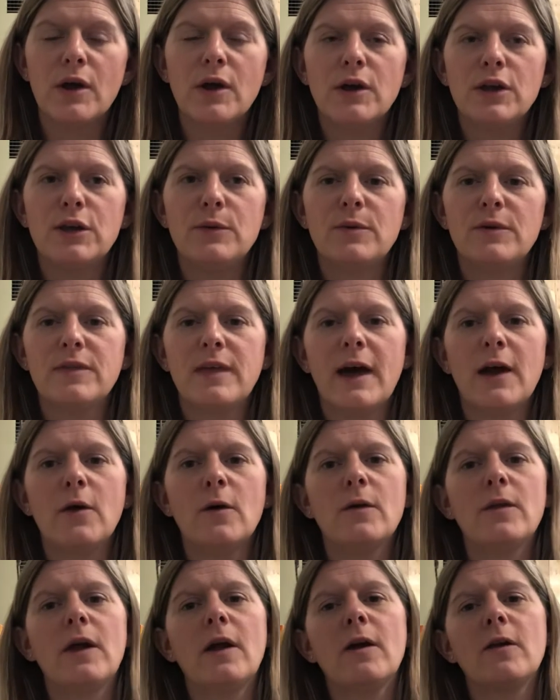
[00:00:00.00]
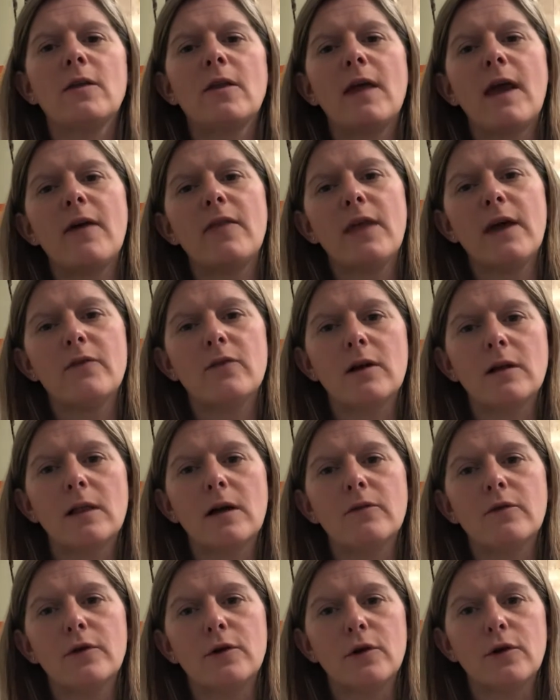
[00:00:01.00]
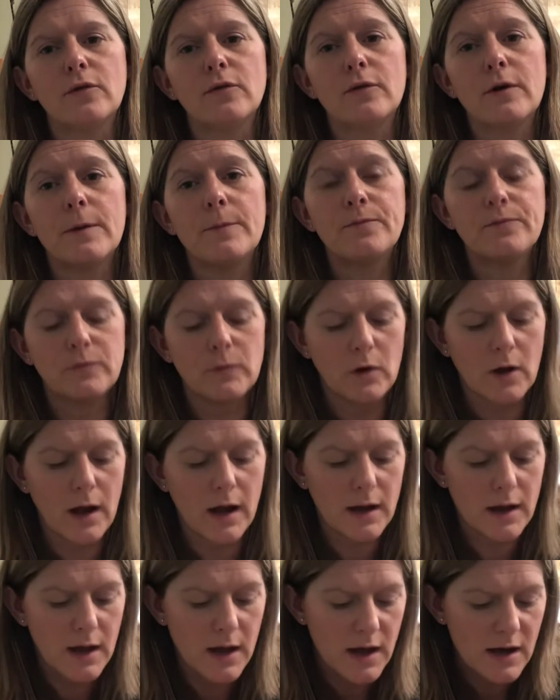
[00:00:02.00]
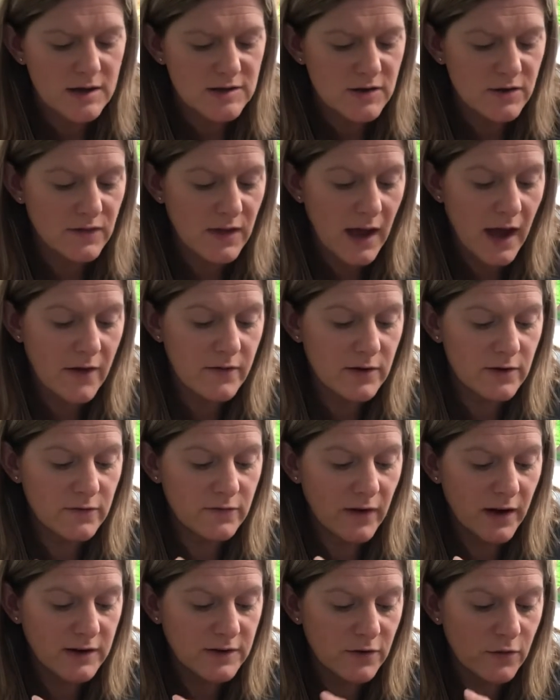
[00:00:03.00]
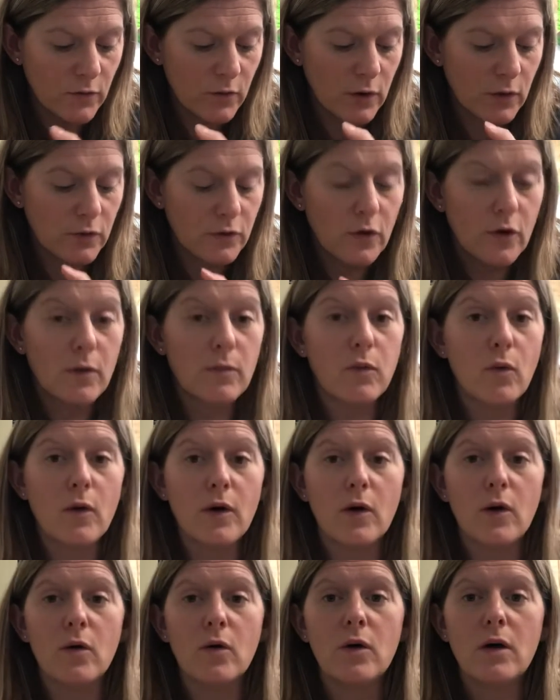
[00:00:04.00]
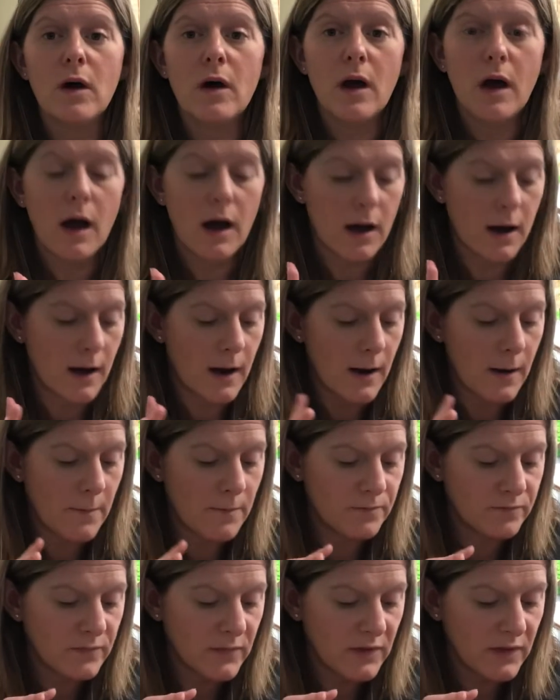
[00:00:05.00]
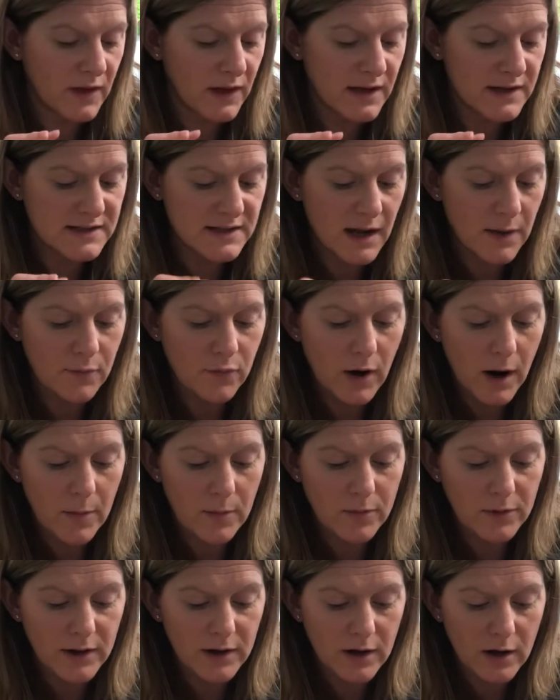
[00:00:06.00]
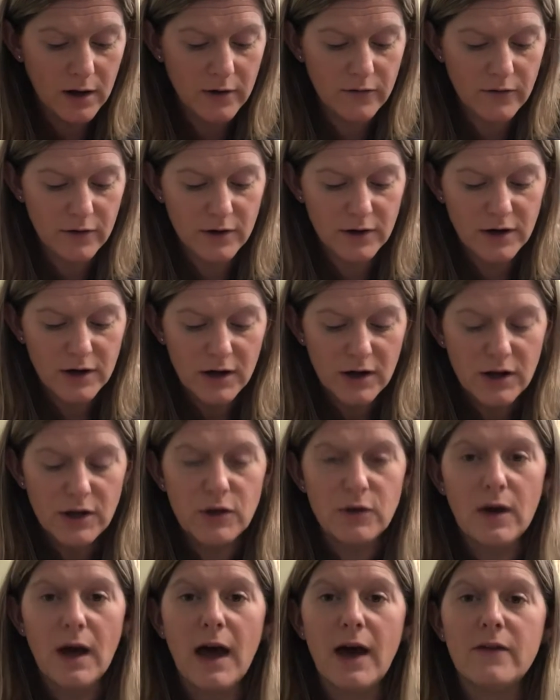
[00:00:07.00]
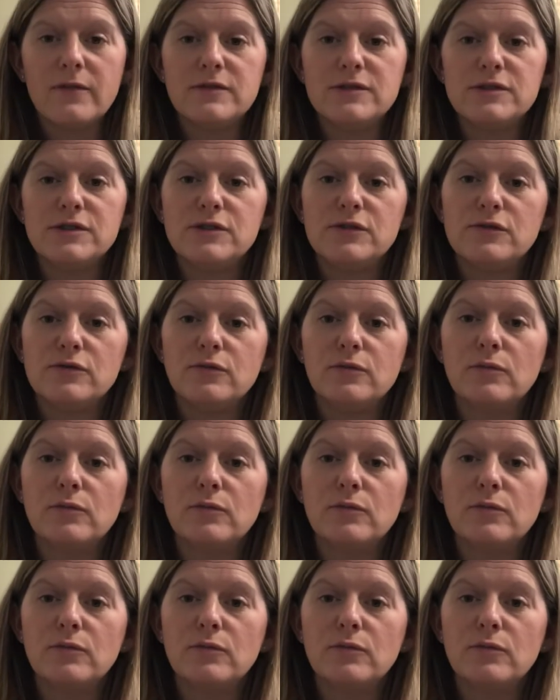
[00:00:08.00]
You put that on there and then they have to have a glove on over it, okay? So if they have an infected wound or a boil that is not properly covered, you have to